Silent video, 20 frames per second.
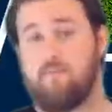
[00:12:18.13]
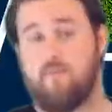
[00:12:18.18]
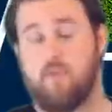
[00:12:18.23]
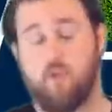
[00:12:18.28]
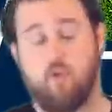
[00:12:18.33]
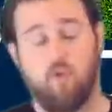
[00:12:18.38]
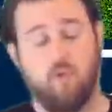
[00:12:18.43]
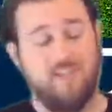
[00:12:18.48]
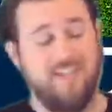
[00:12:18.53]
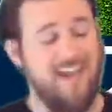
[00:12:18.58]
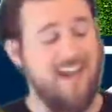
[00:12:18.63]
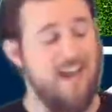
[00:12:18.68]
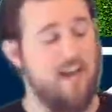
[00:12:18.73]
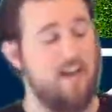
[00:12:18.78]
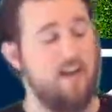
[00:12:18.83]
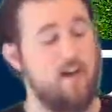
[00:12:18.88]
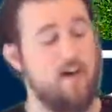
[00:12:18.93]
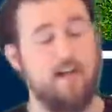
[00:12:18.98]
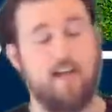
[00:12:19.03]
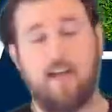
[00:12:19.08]
You
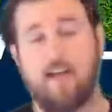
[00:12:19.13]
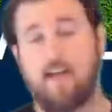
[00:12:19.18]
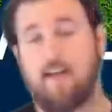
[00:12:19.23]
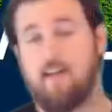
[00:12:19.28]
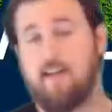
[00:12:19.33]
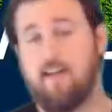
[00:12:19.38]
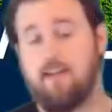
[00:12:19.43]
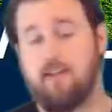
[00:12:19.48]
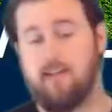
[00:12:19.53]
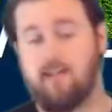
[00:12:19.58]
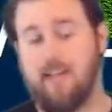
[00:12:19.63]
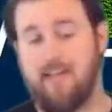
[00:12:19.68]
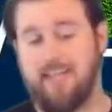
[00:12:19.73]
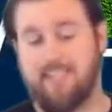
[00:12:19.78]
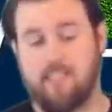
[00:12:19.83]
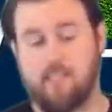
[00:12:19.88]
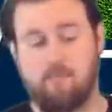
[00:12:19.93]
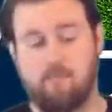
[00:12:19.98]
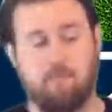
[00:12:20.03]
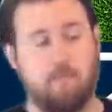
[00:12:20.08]
cannot
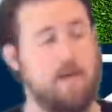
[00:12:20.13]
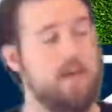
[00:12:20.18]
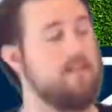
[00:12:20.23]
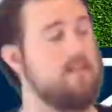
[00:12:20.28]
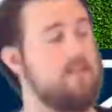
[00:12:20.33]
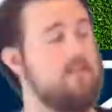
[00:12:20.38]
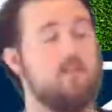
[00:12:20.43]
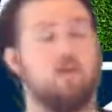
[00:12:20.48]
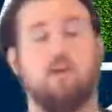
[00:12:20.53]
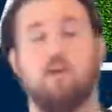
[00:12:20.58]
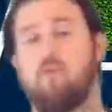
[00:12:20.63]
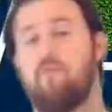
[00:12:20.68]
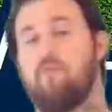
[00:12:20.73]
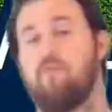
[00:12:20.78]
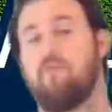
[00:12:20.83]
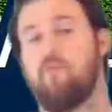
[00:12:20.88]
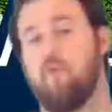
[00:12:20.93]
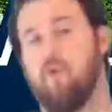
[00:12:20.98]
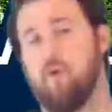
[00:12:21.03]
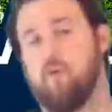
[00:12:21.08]
expect to go
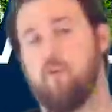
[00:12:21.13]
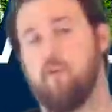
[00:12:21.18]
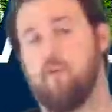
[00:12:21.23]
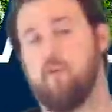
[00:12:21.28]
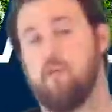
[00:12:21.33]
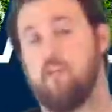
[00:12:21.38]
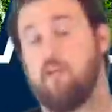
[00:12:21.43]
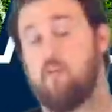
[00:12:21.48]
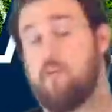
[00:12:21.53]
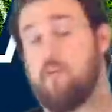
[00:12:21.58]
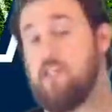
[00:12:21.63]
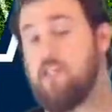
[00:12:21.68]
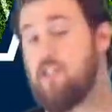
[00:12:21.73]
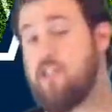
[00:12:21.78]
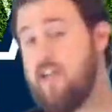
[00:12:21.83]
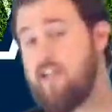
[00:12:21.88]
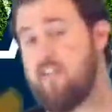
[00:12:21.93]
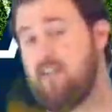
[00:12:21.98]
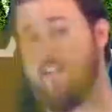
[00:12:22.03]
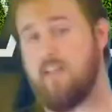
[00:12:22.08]
forward with
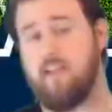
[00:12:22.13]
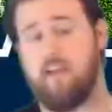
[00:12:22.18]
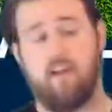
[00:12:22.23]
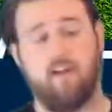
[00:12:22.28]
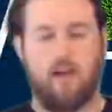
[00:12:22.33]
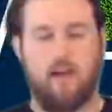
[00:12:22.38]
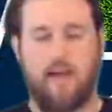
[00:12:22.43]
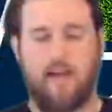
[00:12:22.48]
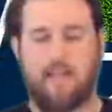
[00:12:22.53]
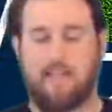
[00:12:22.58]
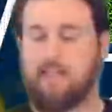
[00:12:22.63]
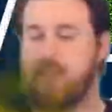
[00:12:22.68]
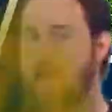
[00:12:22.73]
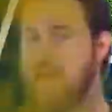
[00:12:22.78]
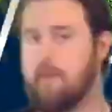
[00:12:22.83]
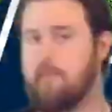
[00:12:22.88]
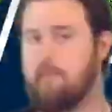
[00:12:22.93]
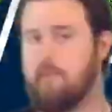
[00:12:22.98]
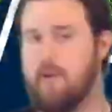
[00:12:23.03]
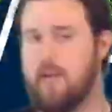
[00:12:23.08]
Jason Garrett and
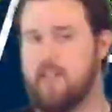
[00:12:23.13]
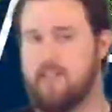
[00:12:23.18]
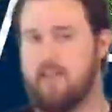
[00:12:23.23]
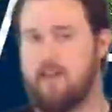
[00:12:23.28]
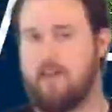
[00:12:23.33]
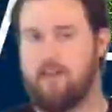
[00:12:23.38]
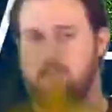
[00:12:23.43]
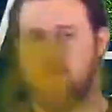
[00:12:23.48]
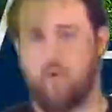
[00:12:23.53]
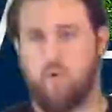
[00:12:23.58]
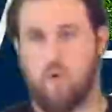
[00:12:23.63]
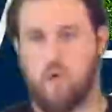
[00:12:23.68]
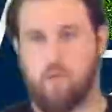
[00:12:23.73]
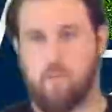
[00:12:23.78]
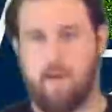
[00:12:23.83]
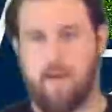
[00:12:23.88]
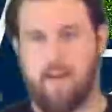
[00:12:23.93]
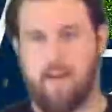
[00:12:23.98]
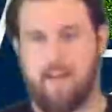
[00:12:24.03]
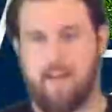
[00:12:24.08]
Dak Prescott, the
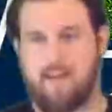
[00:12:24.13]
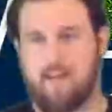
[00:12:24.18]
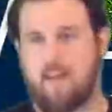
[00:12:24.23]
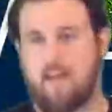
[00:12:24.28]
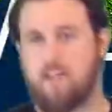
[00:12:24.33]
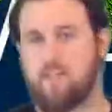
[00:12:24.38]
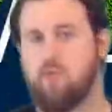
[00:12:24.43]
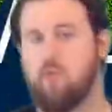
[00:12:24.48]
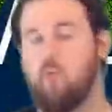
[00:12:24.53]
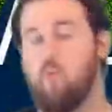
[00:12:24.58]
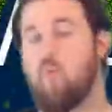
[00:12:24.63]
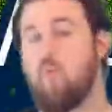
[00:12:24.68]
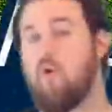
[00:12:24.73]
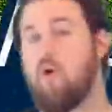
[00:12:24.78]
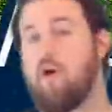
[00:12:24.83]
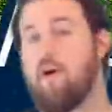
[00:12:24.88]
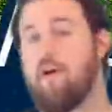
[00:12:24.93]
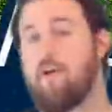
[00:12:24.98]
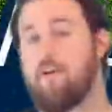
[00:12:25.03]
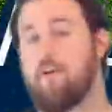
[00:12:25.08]
quarterback. It's
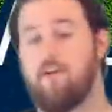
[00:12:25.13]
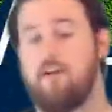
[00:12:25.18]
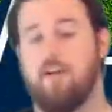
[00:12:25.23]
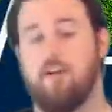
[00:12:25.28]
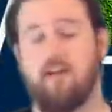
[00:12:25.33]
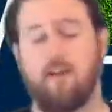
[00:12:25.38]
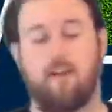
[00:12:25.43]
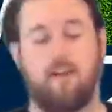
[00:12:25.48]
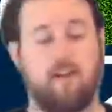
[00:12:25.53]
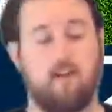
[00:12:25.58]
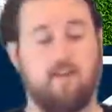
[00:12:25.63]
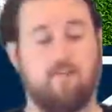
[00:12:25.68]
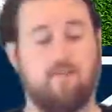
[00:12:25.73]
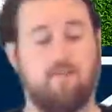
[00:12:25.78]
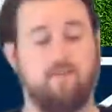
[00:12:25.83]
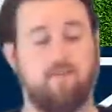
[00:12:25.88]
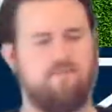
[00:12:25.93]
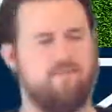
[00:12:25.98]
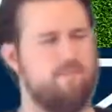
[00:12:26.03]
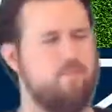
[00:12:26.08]
water and,
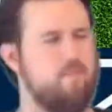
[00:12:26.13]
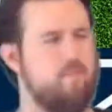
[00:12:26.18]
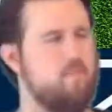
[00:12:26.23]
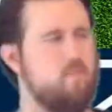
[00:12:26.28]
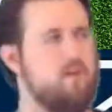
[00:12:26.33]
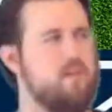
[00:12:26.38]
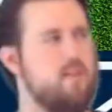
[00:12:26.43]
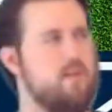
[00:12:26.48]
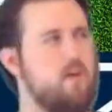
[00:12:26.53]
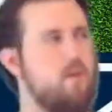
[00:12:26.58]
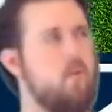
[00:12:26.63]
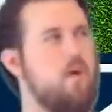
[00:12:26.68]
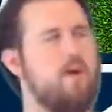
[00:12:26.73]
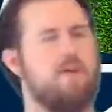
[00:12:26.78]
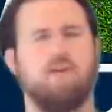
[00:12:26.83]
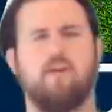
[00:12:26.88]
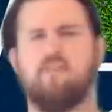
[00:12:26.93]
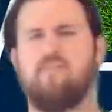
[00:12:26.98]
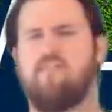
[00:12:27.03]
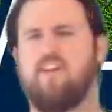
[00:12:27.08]
what is that,
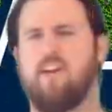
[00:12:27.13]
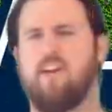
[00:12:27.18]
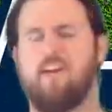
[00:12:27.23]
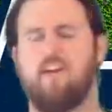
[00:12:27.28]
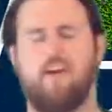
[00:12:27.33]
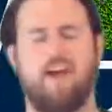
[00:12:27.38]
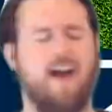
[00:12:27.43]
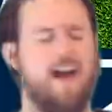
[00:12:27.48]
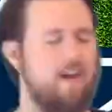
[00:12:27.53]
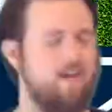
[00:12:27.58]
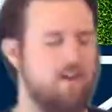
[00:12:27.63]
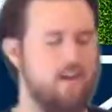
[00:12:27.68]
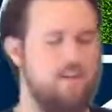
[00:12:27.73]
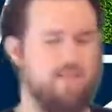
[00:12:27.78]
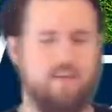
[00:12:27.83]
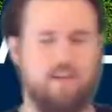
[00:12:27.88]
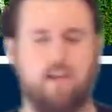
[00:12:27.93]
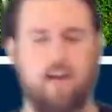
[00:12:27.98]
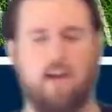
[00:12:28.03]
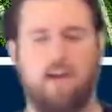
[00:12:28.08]
water and vinegar? I don't
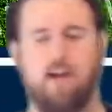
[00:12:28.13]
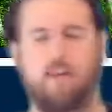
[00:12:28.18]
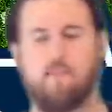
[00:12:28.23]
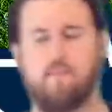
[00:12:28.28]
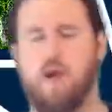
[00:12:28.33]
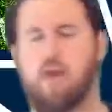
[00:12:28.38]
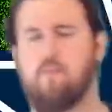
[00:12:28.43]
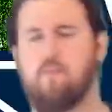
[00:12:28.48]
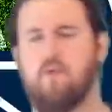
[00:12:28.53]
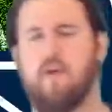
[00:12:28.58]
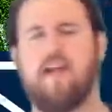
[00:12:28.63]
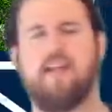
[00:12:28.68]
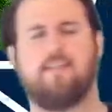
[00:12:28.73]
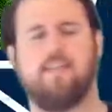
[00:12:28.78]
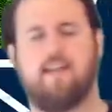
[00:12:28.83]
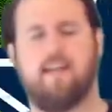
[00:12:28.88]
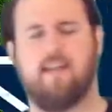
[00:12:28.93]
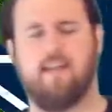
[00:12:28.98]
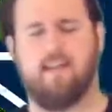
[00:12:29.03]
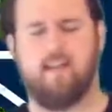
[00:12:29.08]
even care. I'm
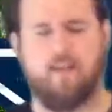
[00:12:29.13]
ranting.